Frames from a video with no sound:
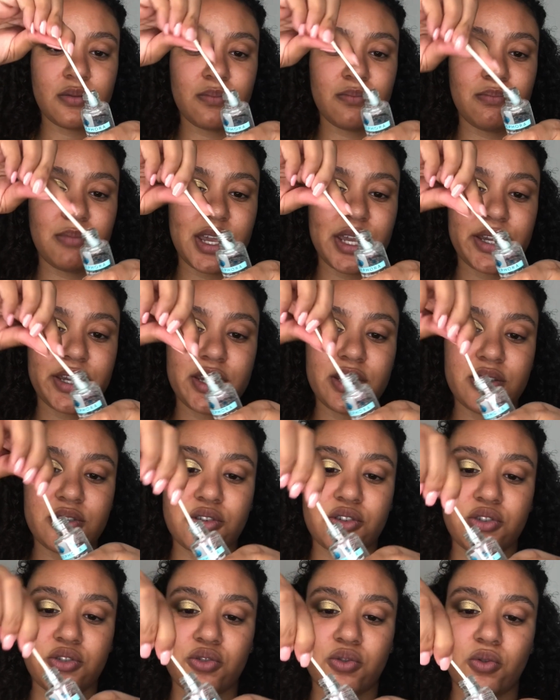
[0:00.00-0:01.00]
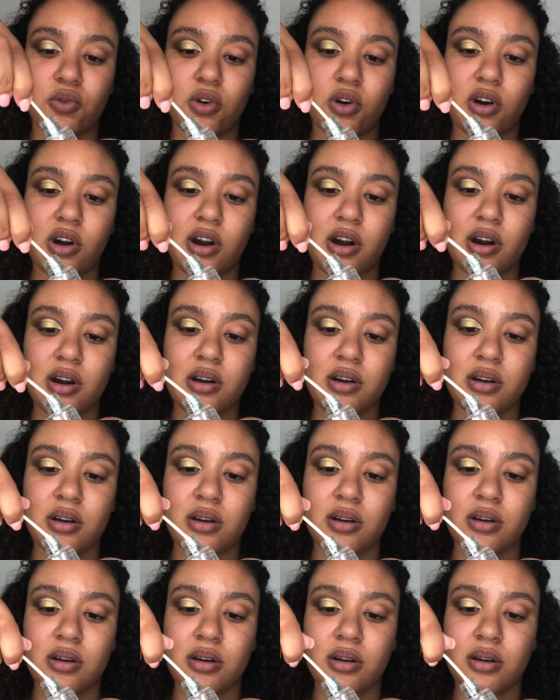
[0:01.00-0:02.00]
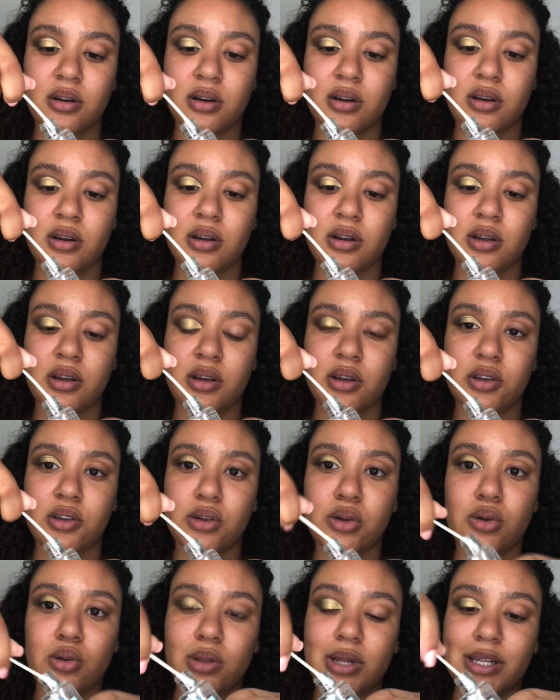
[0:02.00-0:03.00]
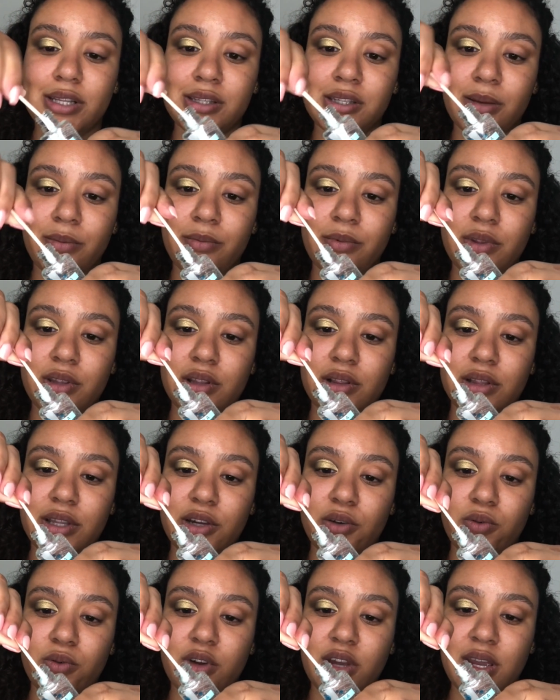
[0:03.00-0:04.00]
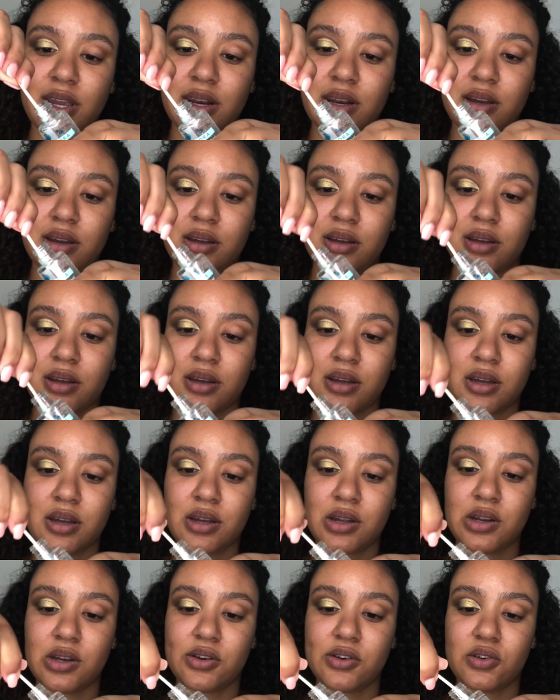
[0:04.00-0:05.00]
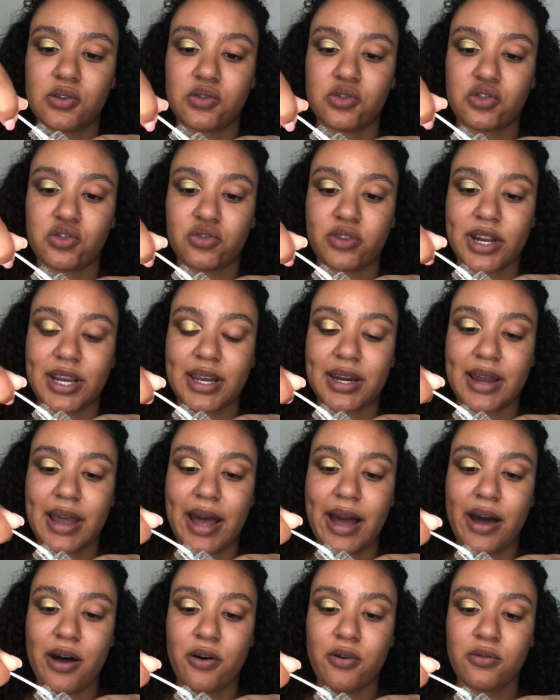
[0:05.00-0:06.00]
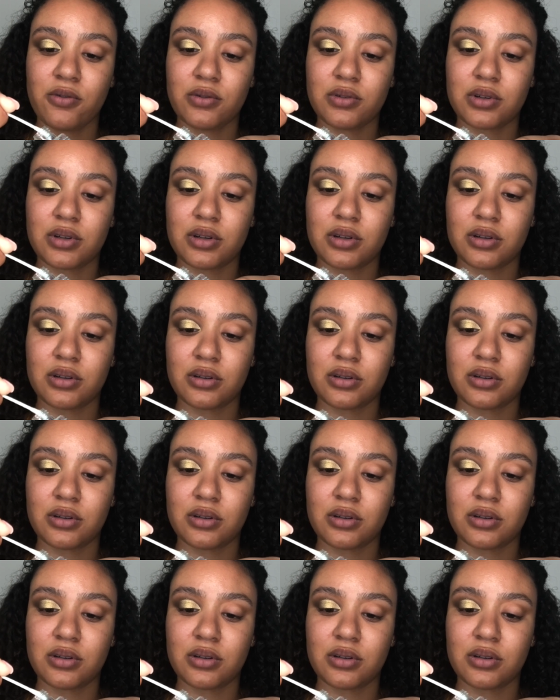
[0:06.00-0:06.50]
making sure you let some of the liquid drain out.